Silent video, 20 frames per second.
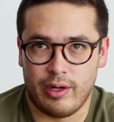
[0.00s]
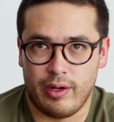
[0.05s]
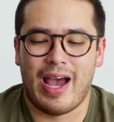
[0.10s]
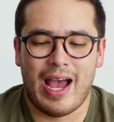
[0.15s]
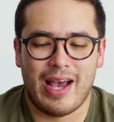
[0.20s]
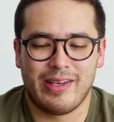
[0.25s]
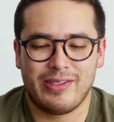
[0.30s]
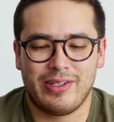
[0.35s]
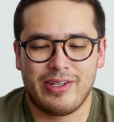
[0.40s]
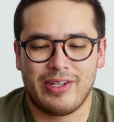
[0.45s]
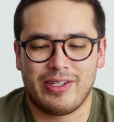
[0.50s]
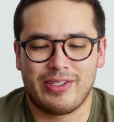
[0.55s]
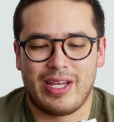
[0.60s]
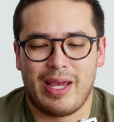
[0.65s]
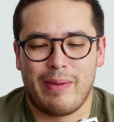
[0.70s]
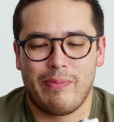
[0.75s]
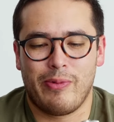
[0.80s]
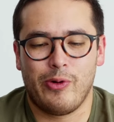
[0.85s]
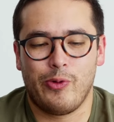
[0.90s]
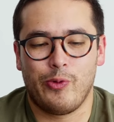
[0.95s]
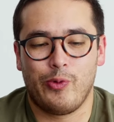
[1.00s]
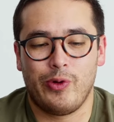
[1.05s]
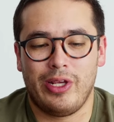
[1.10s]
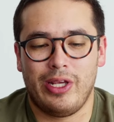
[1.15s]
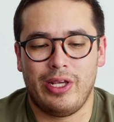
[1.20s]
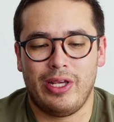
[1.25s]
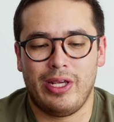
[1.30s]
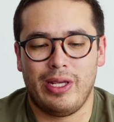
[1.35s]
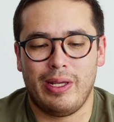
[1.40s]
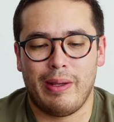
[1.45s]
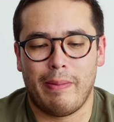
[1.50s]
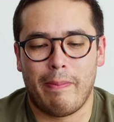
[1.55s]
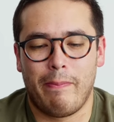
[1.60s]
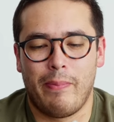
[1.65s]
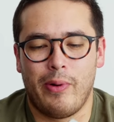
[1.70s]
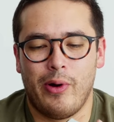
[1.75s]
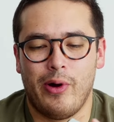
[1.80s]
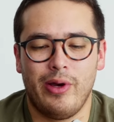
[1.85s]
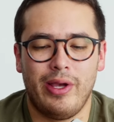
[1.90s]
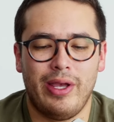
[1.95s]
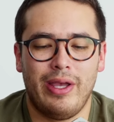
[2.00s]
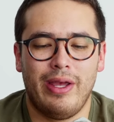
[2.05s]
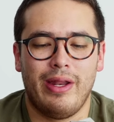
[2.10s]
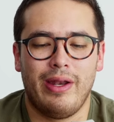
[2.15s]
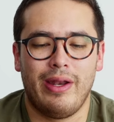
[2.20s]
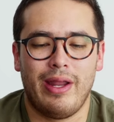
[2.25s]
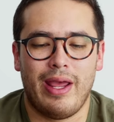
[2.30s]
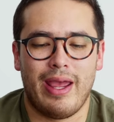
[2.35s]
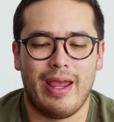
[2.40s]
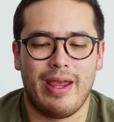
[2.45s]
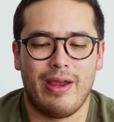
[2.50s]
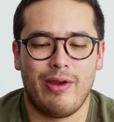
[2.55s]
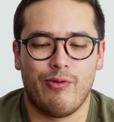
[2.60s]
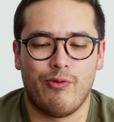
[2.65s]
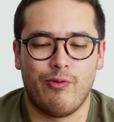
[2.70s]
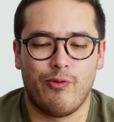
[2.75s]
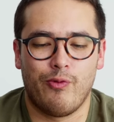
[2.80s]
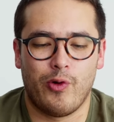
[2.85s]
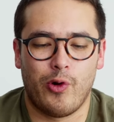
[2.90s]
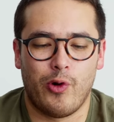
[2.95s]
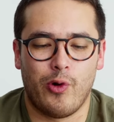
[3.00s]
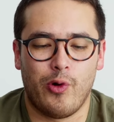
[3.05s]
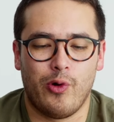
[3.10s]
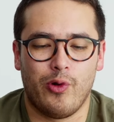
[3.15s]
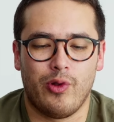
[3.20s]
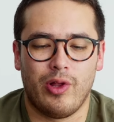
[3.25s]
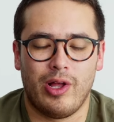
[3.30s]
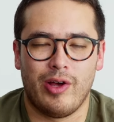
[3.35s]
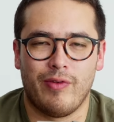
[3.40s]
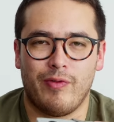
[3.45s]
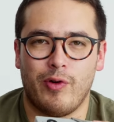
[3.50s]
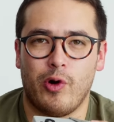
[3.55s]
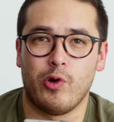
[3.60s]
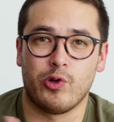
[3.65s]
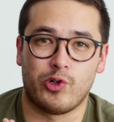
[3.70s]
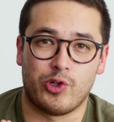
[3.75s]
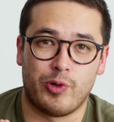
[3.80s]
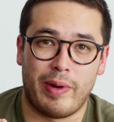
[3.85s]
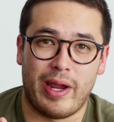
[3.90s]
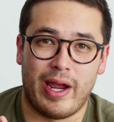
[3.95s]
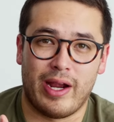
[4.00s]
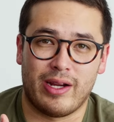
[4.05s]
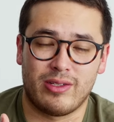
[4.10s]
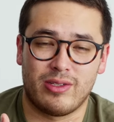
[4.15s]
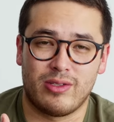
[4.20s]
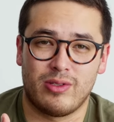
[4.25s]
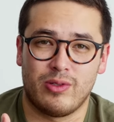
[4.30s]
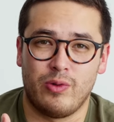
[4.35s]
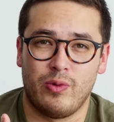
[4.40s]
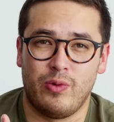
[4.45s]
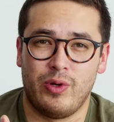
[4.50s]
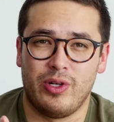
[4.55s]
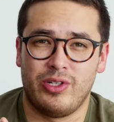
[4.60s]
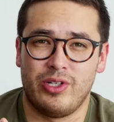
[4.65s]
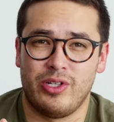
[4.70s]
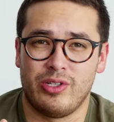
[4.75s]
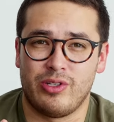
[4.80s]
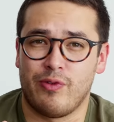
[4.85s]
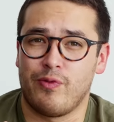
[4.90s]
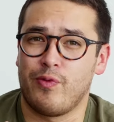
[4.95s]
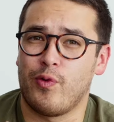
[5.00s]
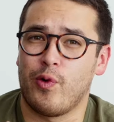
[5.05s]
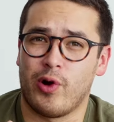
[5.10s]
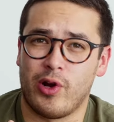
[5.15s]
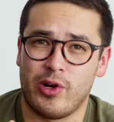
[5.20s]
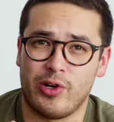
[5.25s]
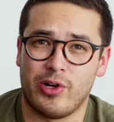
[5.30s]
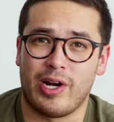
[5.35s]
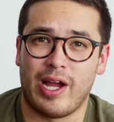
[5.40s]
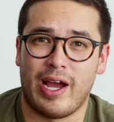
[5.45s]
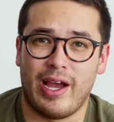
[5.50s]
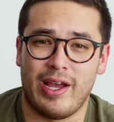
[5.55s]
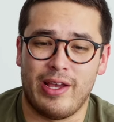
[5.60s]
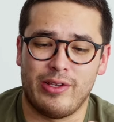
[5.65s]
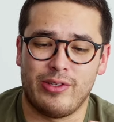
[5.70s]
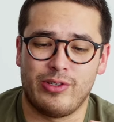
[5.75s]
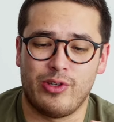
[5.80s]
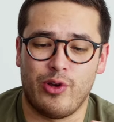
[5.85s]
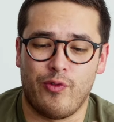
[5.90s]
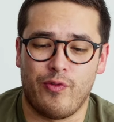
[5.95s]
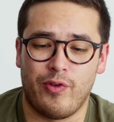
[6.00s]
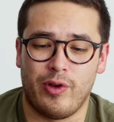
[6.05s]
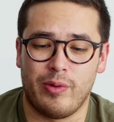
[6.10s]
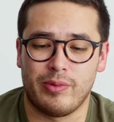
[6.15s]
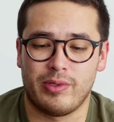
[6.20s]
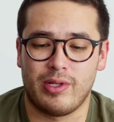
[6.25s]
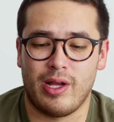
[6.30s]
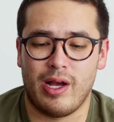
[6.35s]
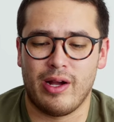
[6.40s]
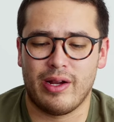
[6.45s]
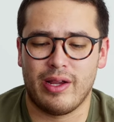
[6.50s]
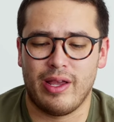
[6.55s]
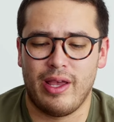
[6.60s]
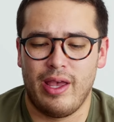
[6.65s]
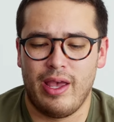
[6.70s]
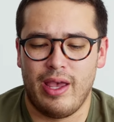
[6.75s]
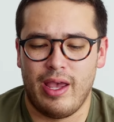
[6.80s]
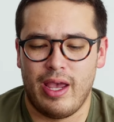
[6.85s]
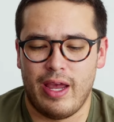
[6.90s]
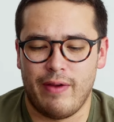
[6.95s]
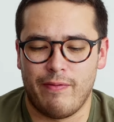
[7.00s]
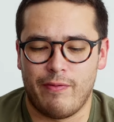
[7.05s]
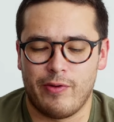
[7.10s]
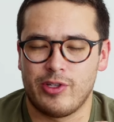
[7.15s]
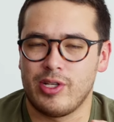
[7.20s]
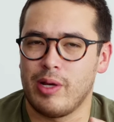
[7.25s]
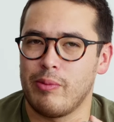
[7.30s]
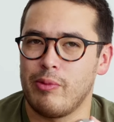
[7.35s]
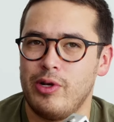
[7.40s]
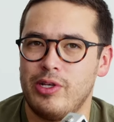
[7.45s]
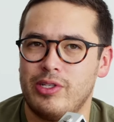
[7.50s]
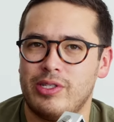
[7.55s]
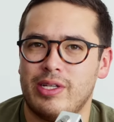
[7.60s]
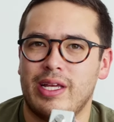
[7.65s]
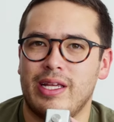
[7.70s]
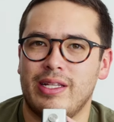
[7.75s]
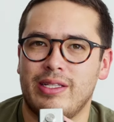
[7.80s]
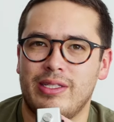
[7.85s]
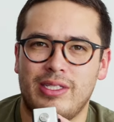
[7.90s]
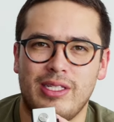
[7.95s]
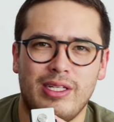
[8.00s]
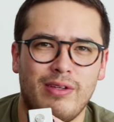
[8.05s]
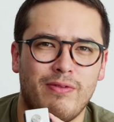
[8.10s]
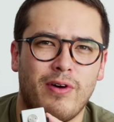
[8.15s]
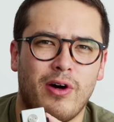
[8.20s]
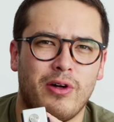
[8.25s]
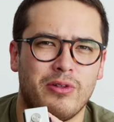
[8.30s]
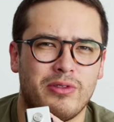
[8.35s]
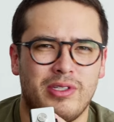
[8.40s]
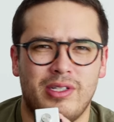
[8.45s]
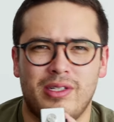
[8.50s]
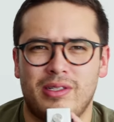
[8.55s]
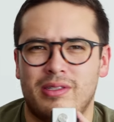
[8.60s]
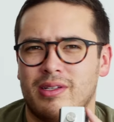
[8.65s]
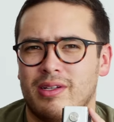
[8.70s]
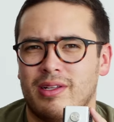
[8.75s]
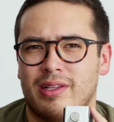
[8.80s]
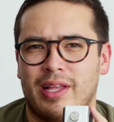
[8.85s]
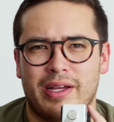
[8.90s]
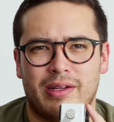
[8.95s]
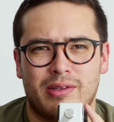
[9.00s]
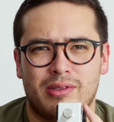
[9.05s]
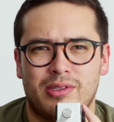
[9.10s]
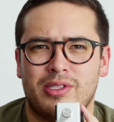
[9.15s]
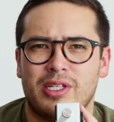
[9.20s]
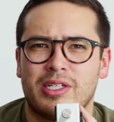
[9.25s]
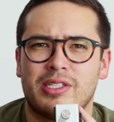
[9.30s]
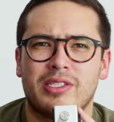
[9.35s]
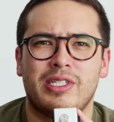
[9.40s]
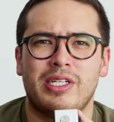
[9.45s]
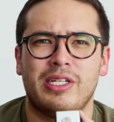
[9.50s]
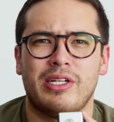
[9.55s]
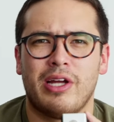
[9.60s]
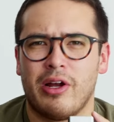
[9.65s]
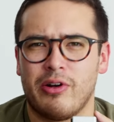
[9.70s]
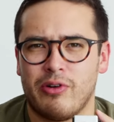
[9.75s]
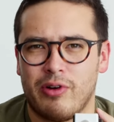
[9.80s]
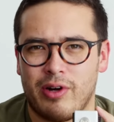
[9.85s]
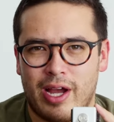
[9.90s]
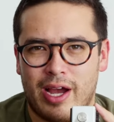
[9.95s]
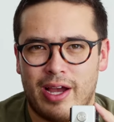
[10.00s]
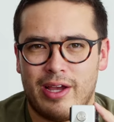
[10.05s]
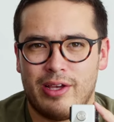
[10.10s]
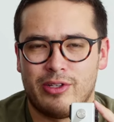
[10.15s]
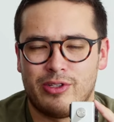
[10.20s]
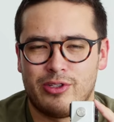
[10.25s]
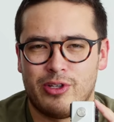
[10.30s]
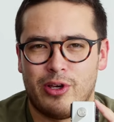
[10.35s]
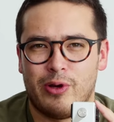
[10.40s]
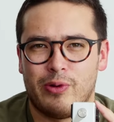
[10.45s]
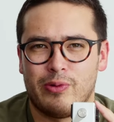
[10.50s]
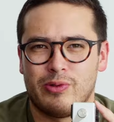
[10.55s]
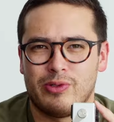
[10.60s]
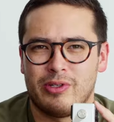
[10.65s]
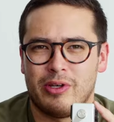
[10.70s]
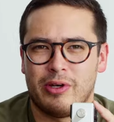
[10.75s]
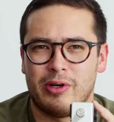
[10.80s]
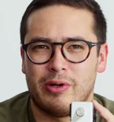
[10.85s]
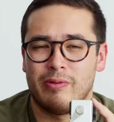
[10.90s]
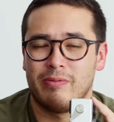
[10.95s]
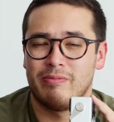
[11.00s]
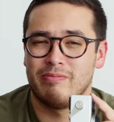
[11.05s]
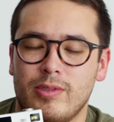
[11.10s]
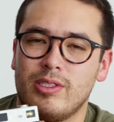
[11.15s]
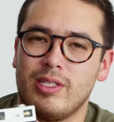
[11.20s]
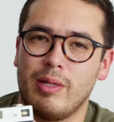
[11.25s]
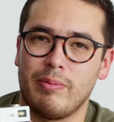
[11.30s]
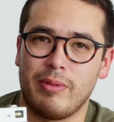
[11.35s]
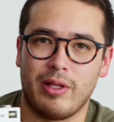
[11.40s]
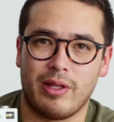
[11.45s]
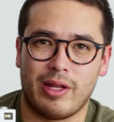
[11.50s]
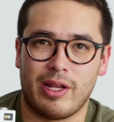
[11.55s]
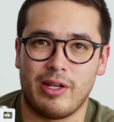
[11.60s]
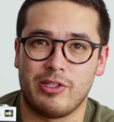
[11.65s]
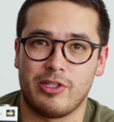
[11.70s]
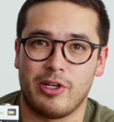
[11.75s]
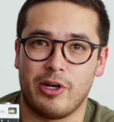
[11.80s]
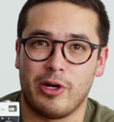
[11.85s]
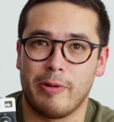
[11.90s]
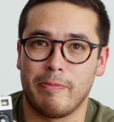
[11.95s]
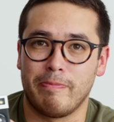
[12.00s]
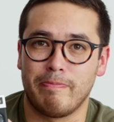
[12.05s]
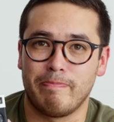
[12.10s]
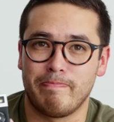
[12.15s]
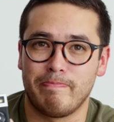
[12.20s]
As an example, we put in a roll of Ultramax, which is a 400 ISO film stock, and for some reason it defaulted to like 1600 ISO, so something to consider.